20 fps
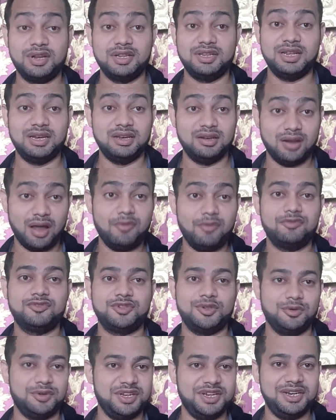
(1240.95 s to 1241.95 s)
They love
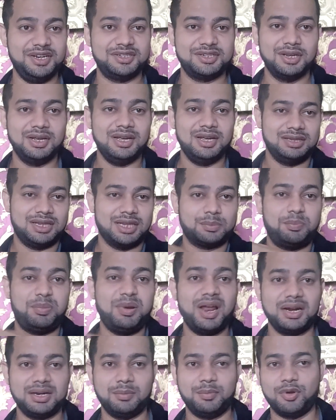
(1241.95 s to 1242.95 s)
to eat that
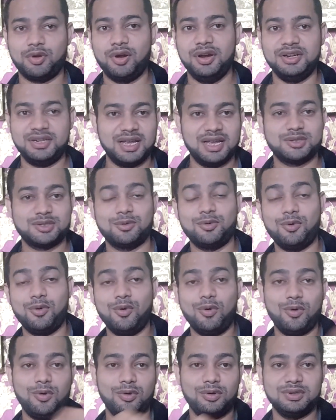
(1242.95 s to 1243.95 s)
platter because it has
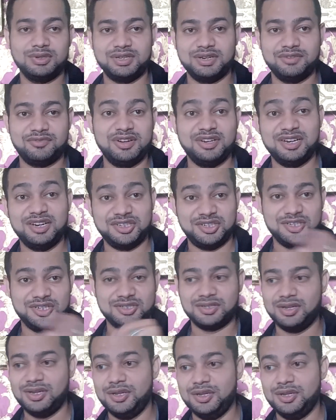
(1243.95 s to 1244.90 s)
all different dishes.